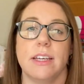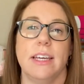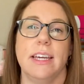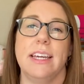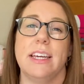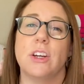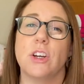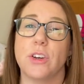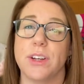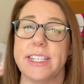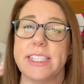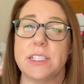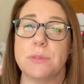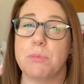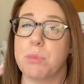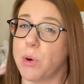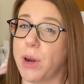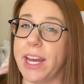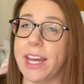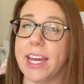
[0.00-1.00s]

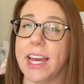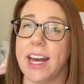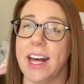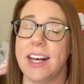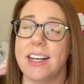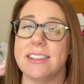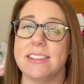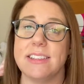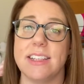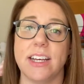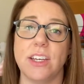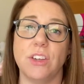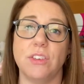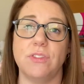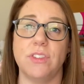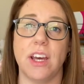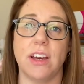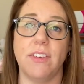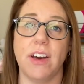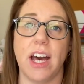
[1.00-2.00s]
increased breakouts that
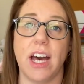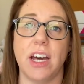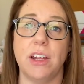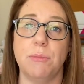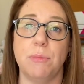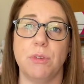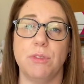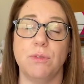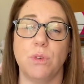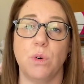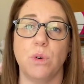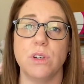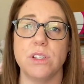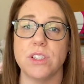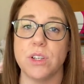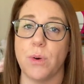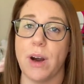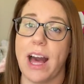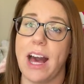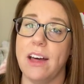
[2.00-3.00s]
you've never had before.
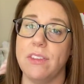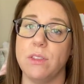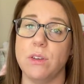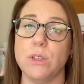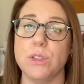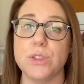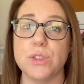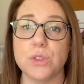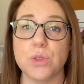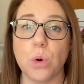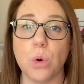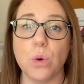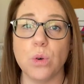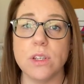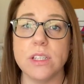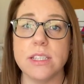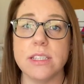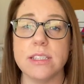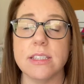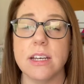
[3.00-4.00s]
So I had those
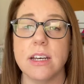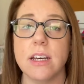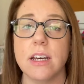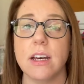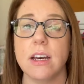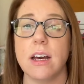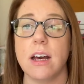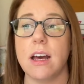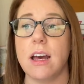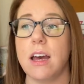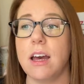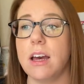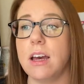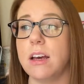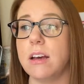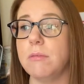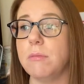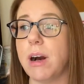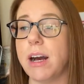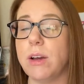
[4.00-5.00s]
sores.
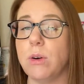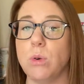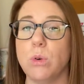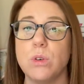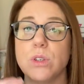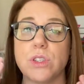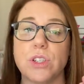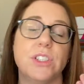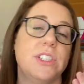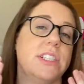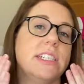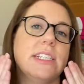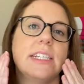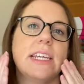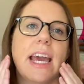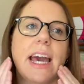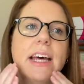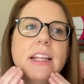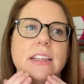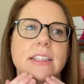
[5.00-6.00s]
I also did
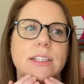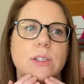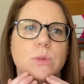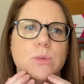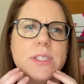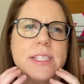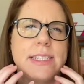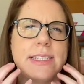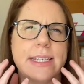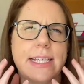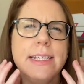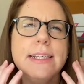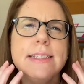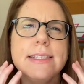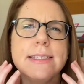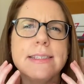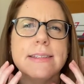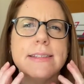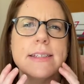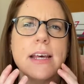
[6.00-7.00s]
get little
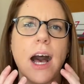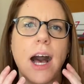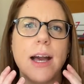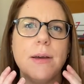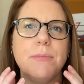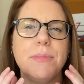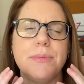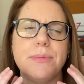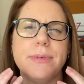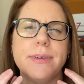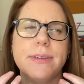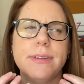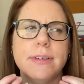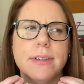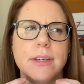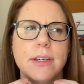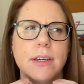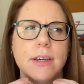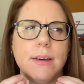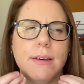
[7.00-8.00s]
cysts type
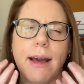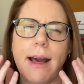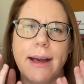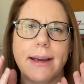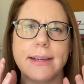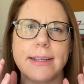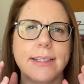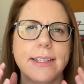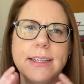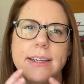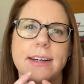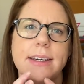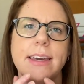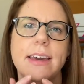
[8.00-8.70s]
acne, I